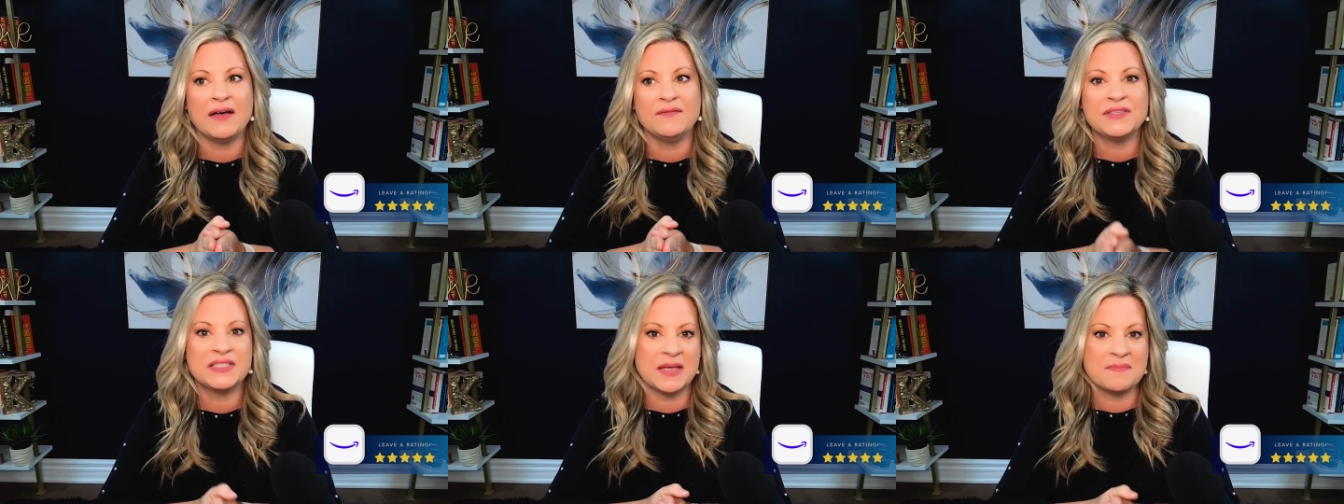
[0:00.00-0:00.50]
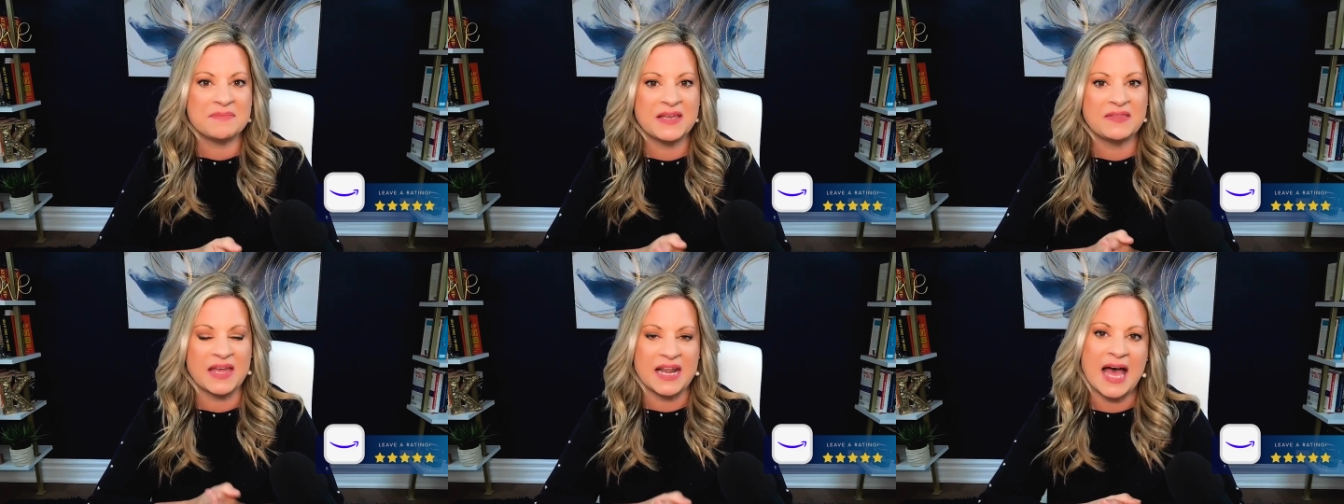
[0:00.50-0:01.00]
of
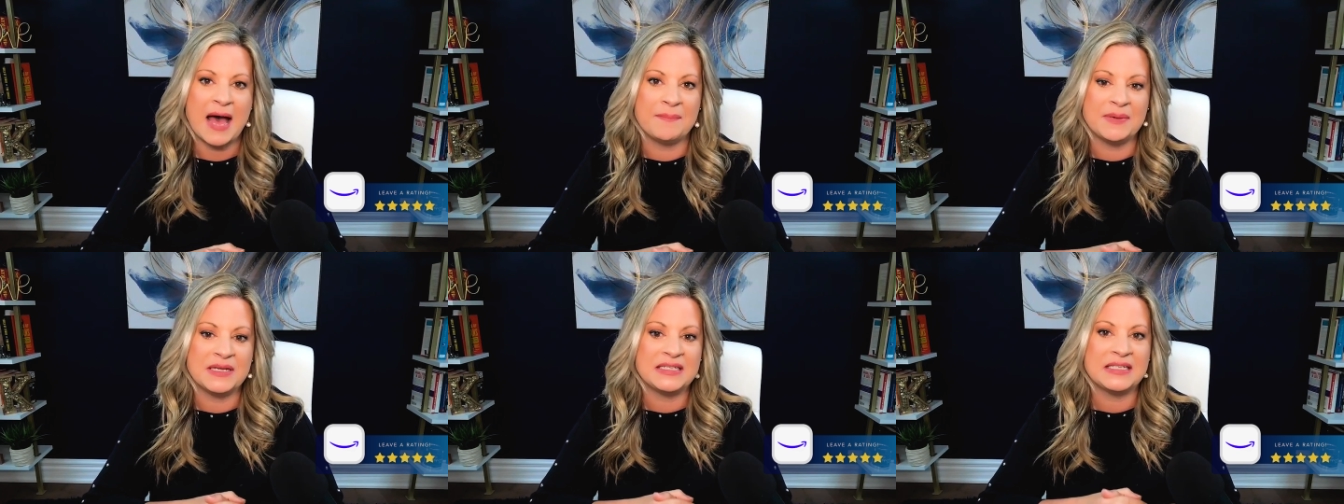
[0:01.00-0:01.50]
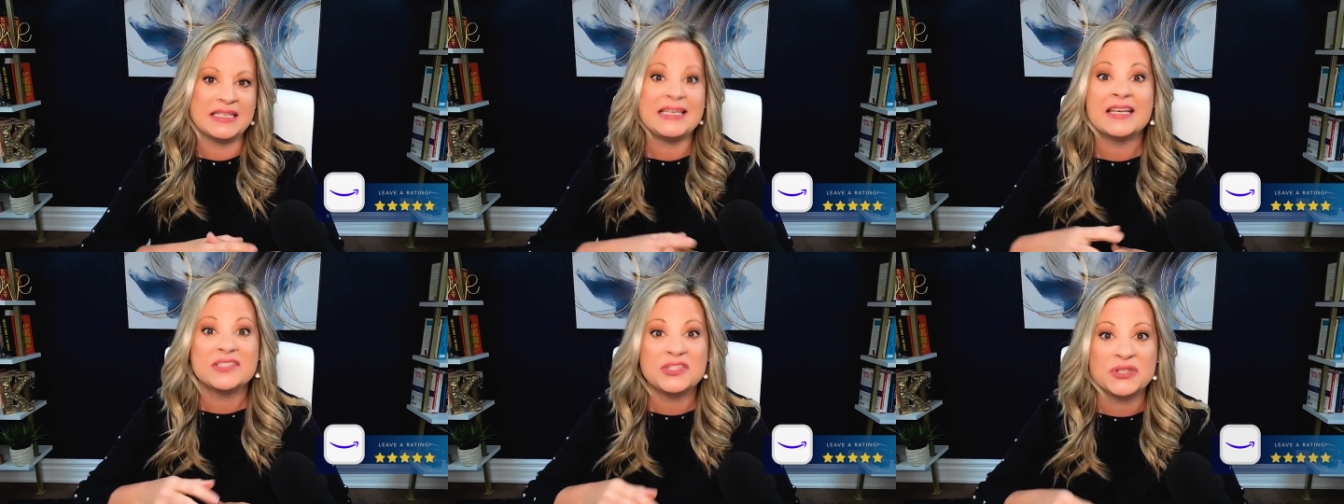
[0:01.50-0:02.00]
something that happened
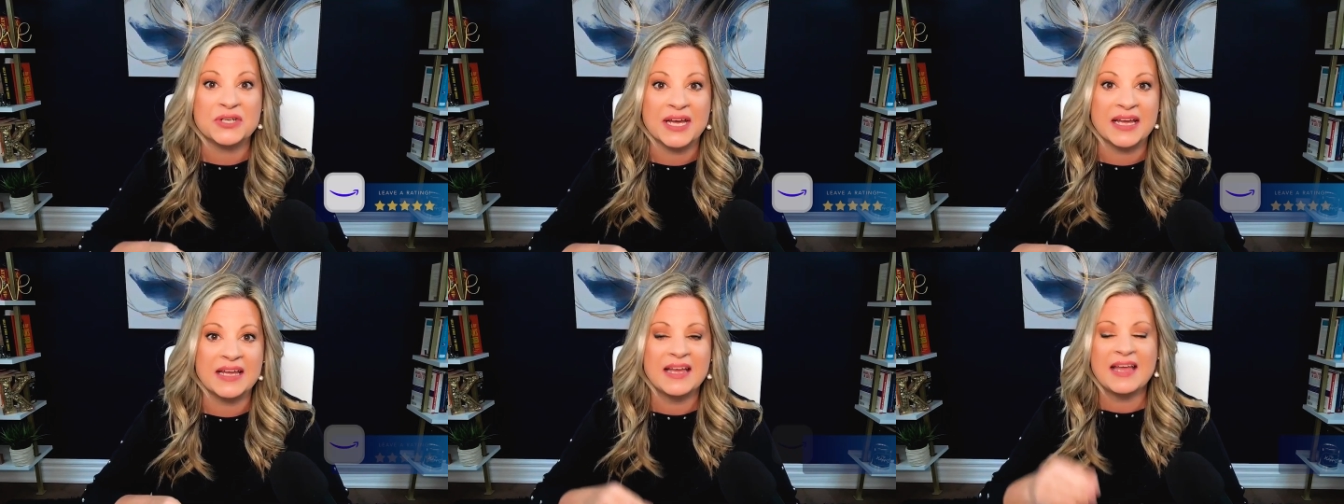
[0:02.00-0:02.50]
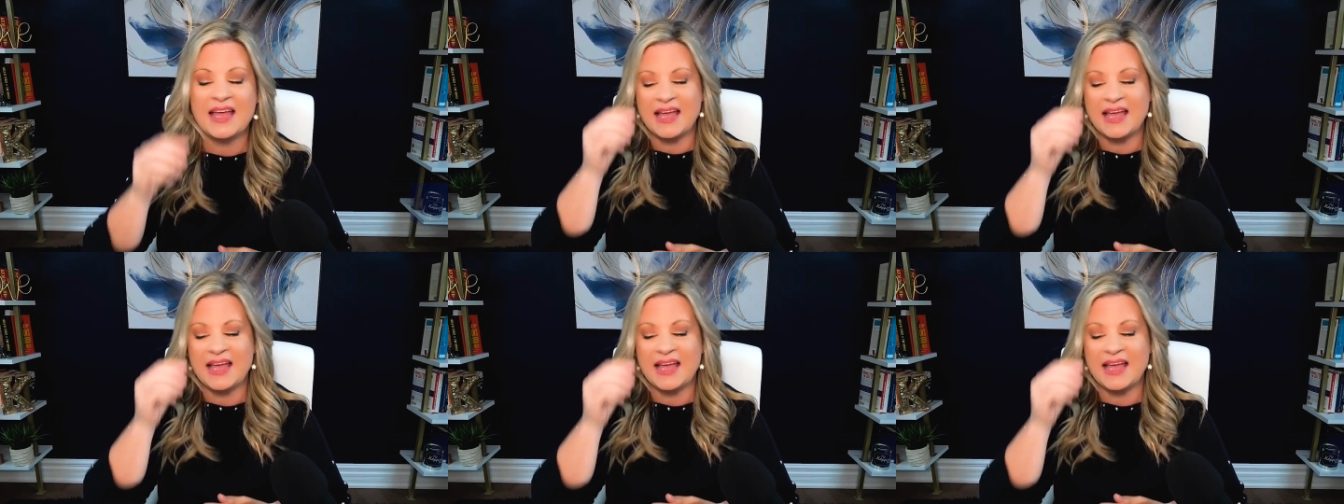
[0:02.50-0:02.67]
yesterday.